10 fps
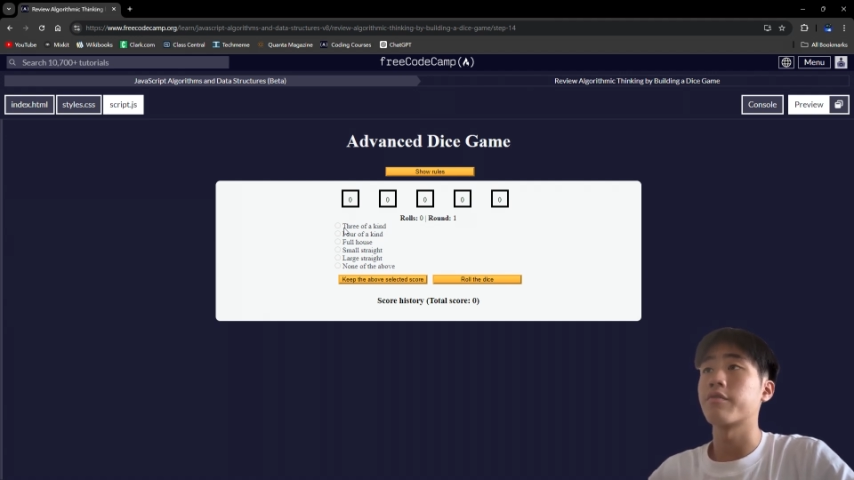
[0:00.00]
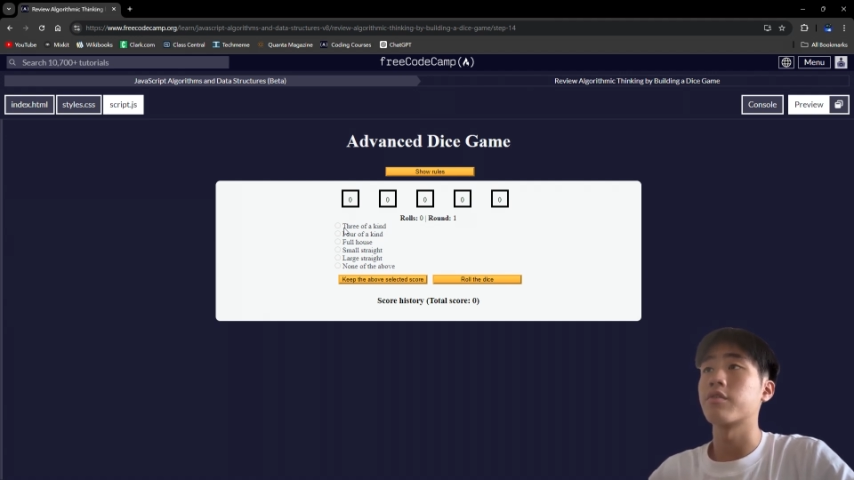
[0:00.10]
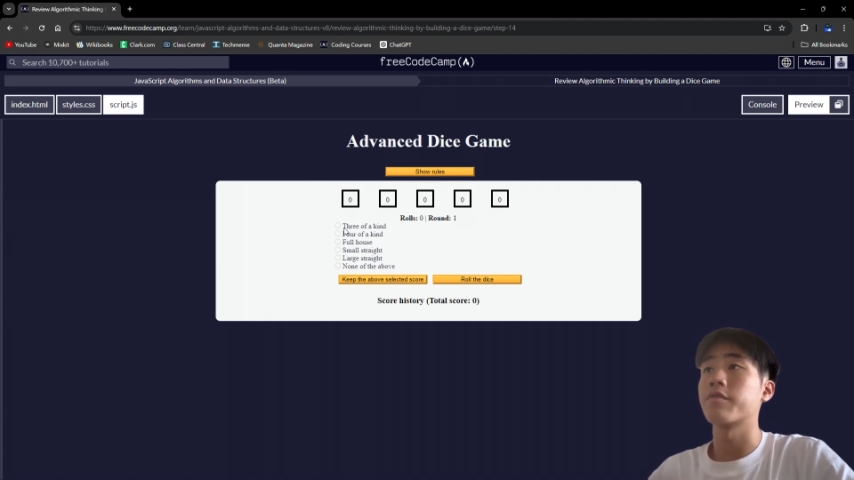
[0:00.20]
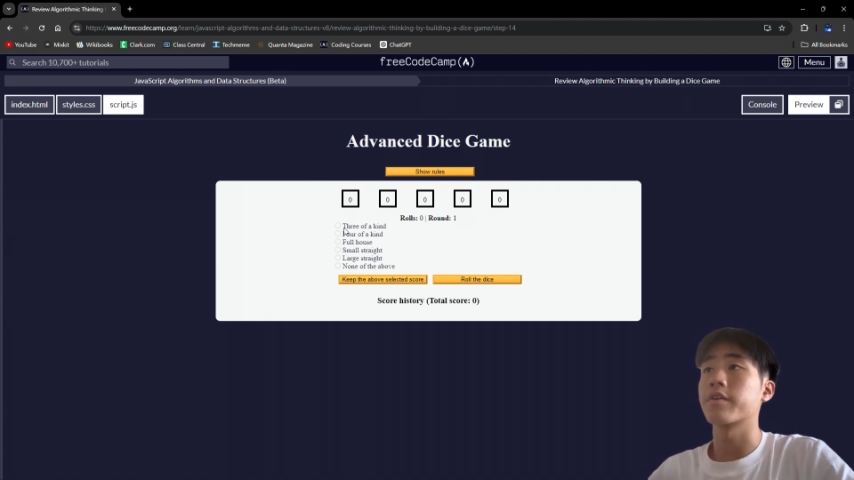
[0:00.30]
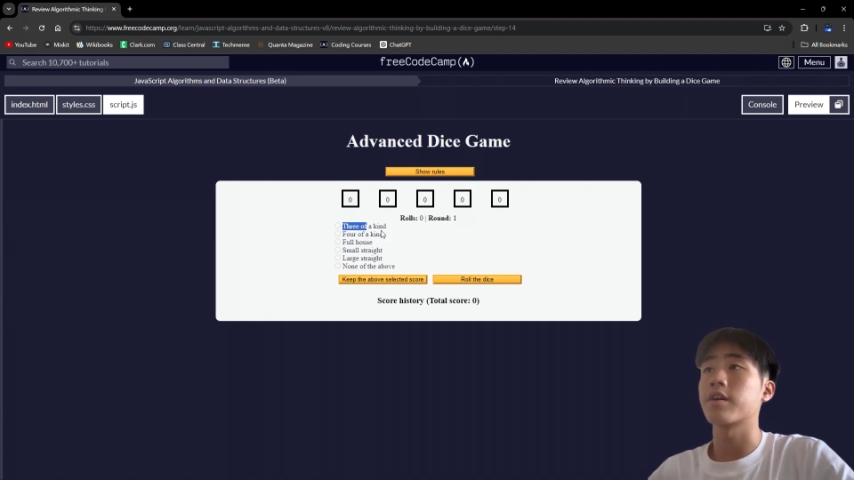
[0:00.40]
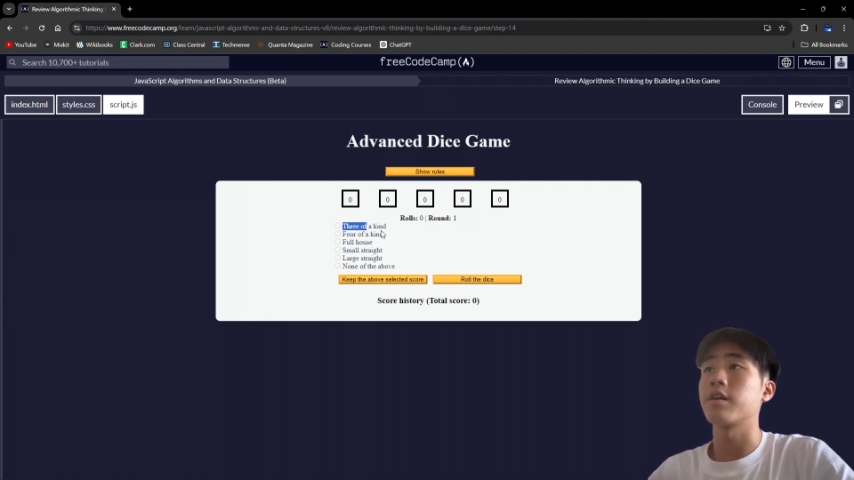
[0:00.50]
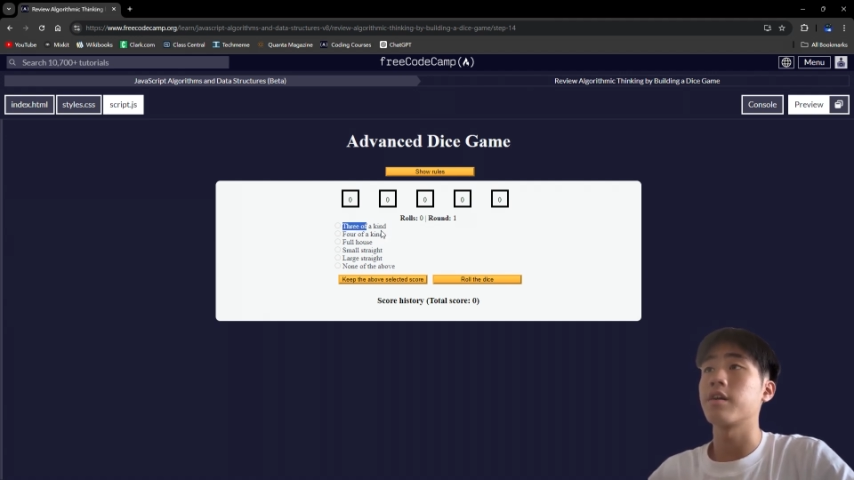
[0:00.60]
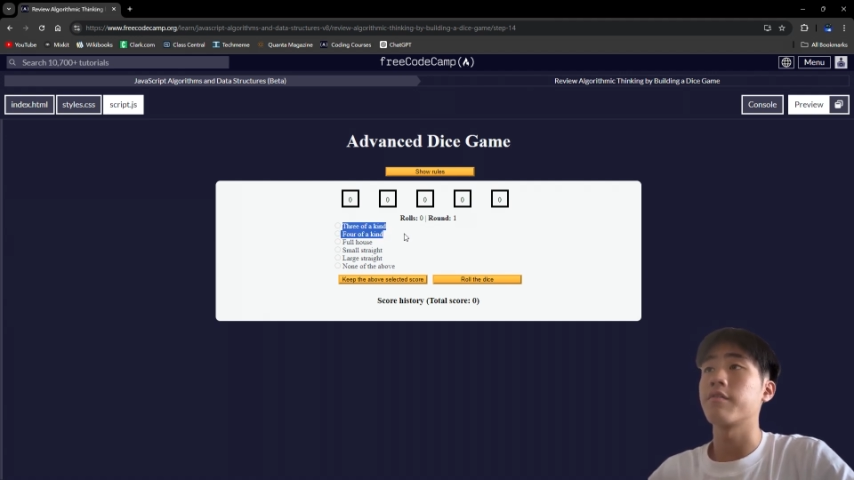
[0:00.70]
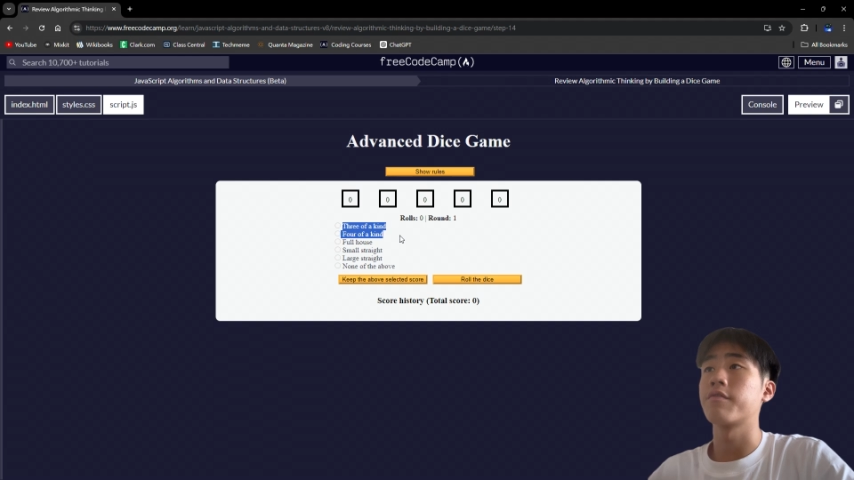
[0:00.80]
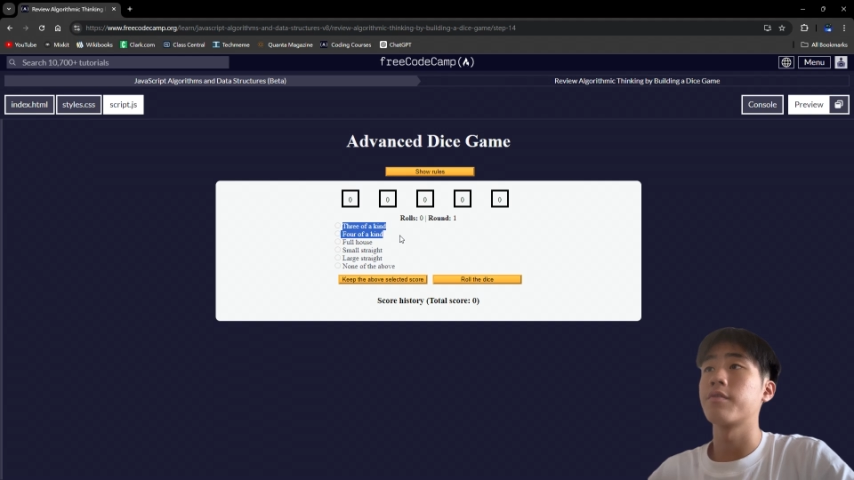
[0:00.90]
4 of a
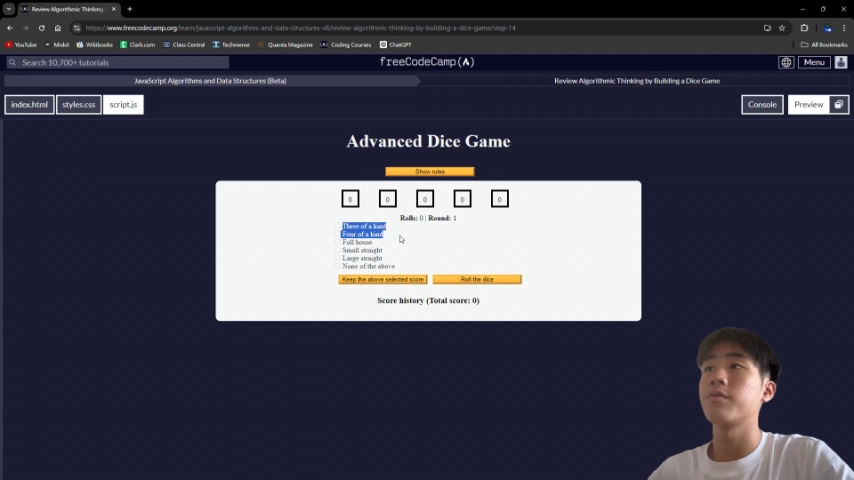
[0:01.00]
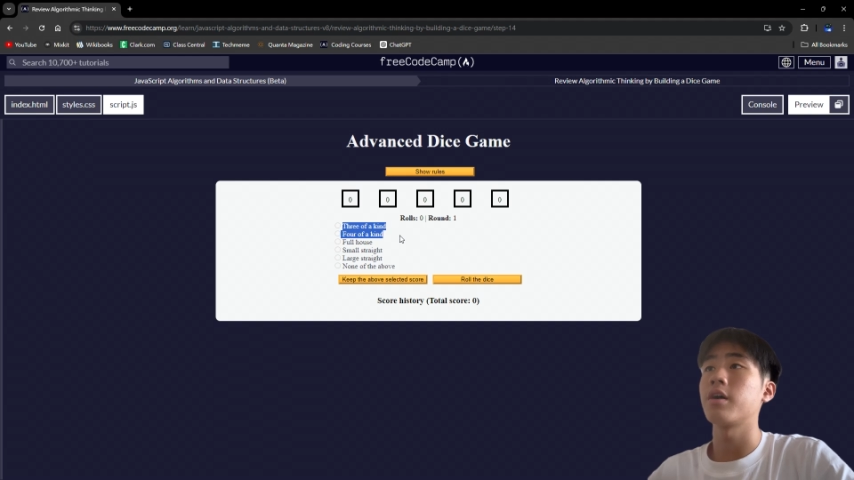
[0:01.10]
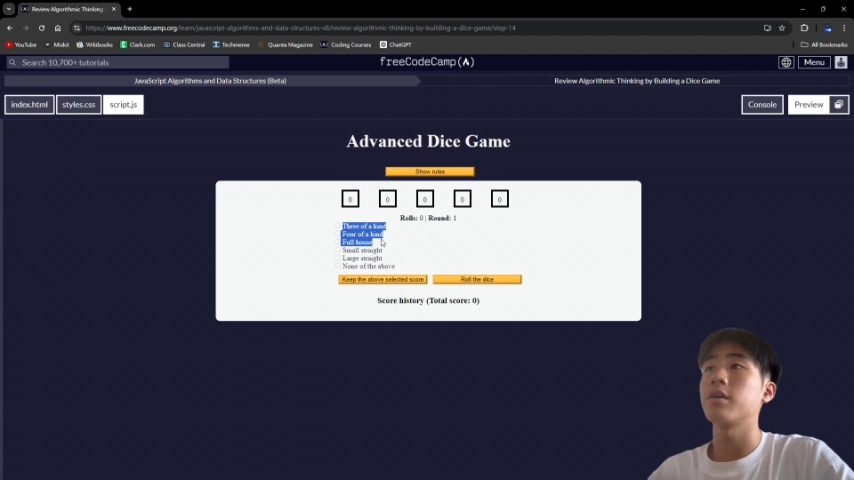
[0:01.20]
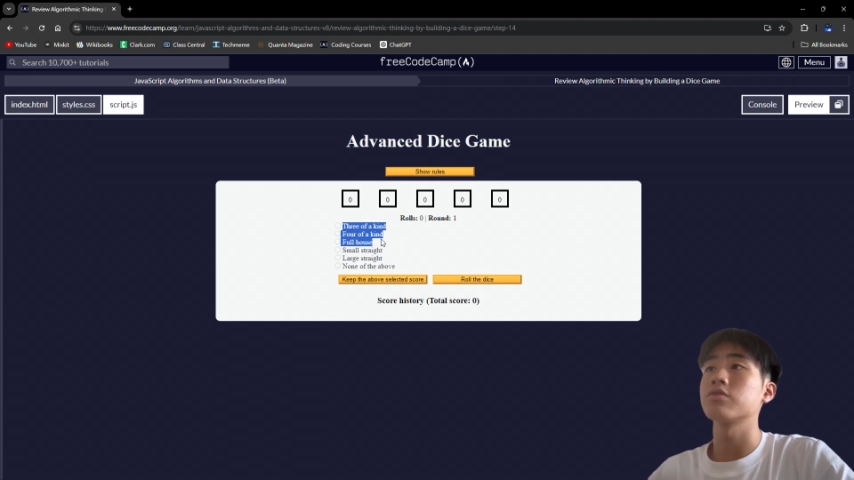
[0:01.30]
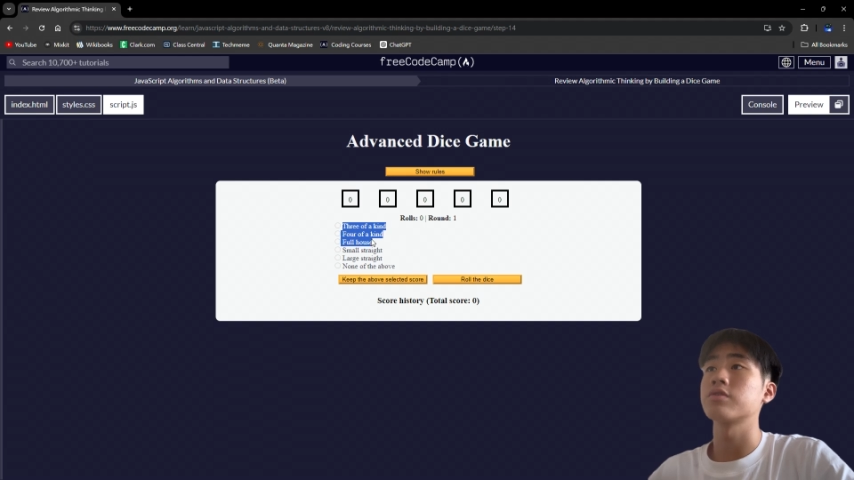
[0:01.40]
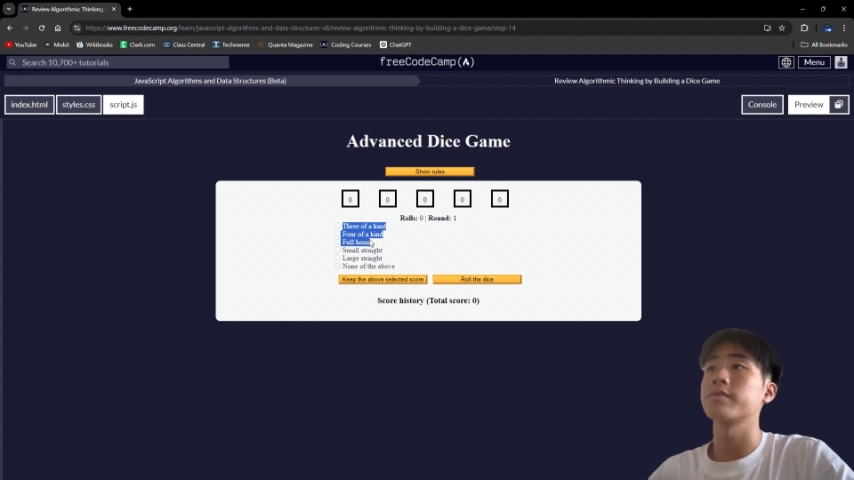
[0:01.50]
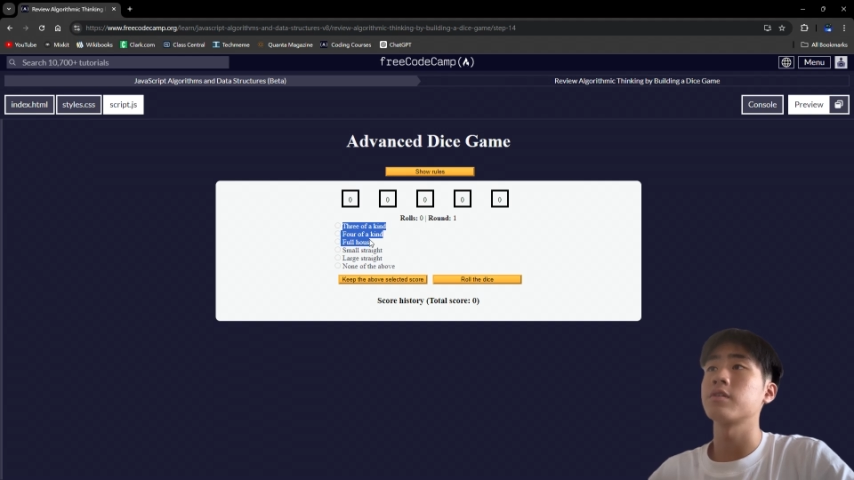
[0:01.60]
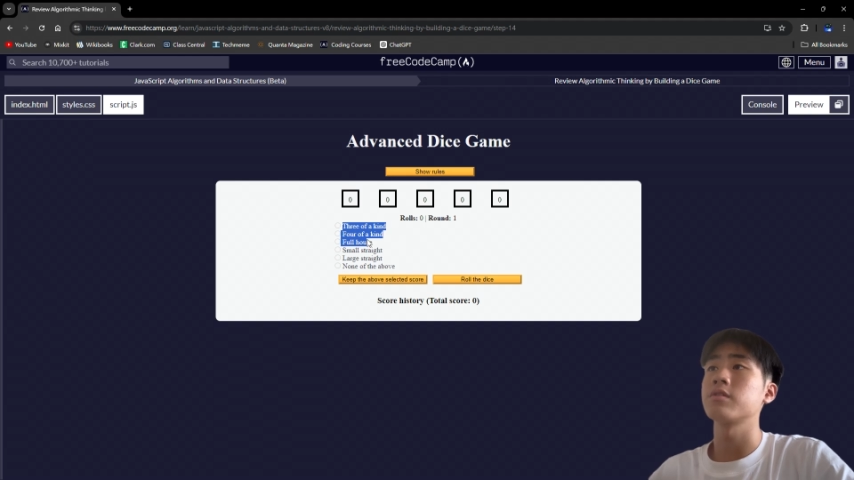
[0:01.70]
kind, full house,